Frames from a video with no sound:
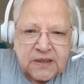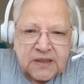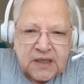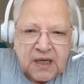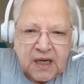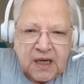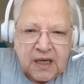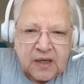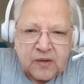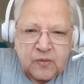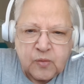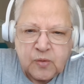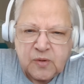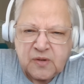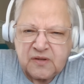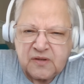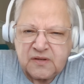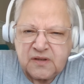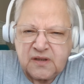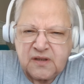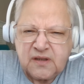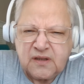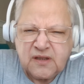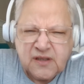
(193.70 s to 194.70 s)
I will
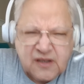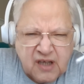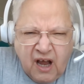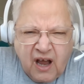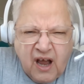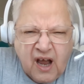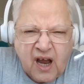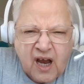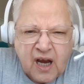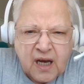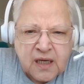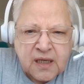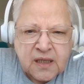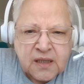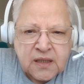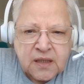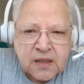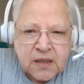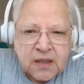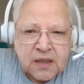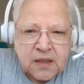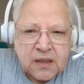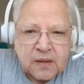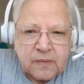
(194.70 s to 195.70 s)
die
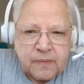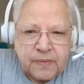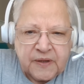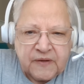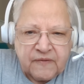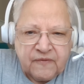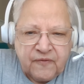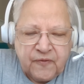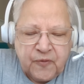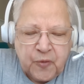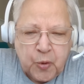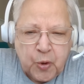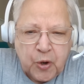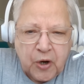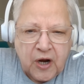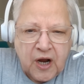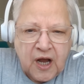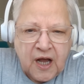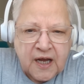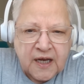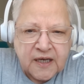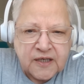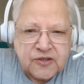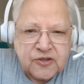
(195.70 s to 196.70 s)
before
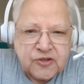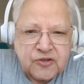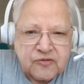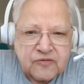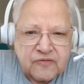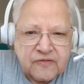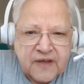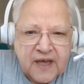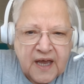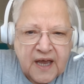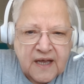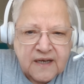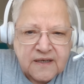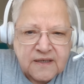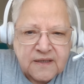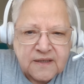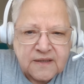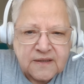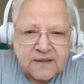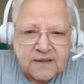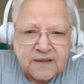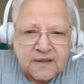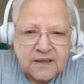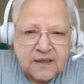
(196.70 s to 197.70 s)
I do that.
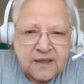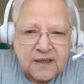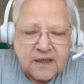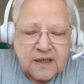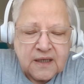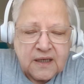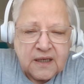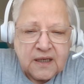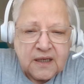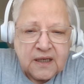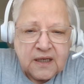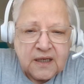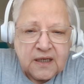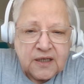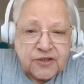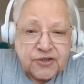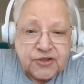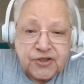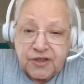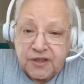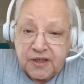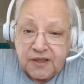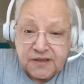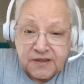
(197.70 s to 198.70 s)

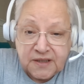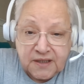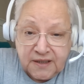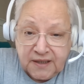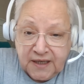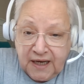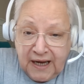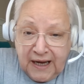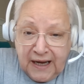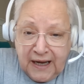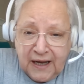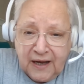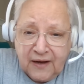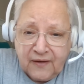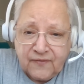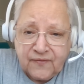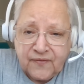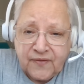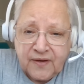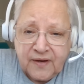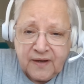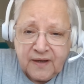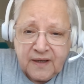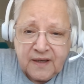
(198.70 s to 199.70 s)
She doesn't
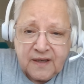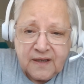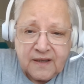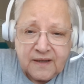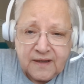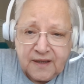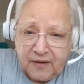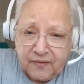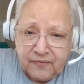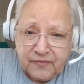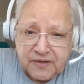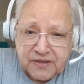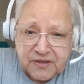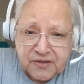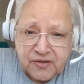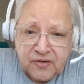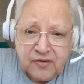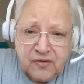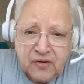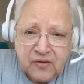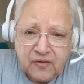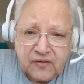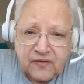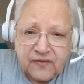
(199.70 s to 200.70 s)
have that
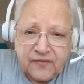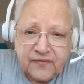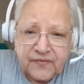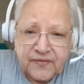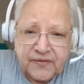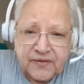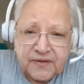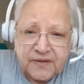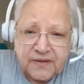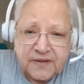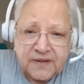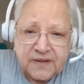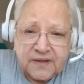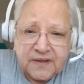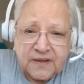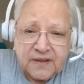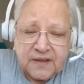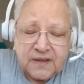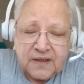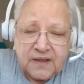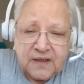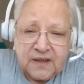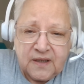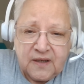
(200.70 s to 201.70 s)
resolve.
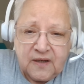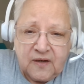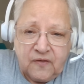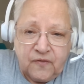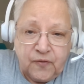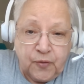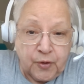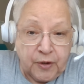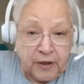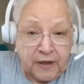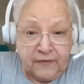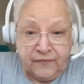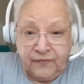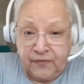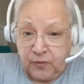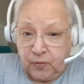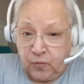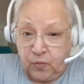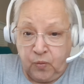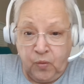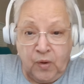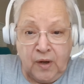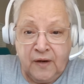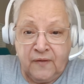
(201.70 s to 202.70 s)
For every
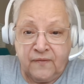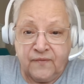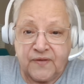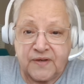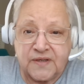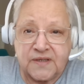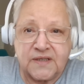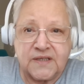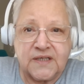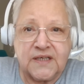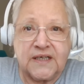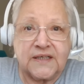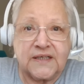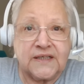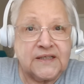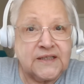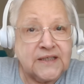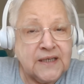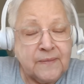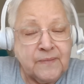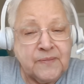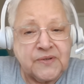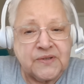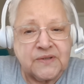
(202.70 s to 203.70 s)
one of us get
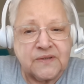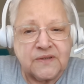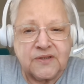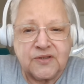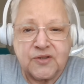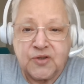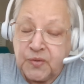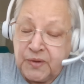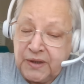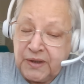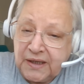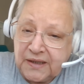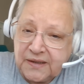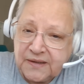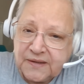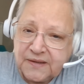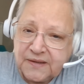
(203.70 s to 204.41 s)
tempted to quit.